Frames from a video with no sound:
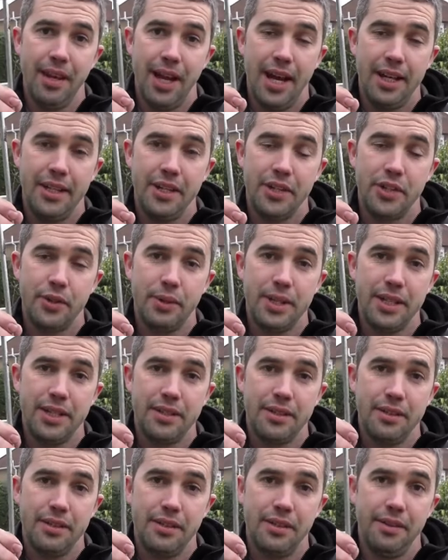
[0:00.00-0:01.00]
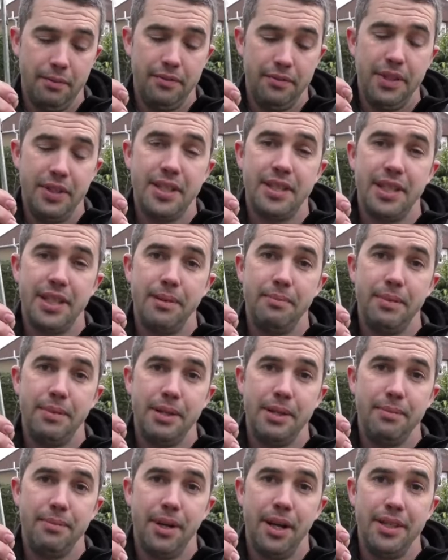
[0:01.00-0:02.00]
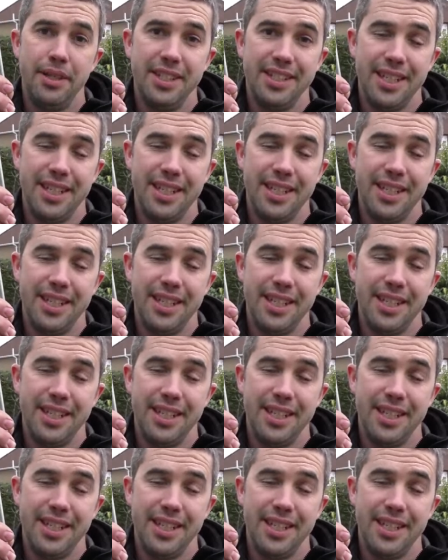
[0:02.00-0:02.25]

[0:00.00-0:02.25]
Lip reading: and then twist, with this tip being behind the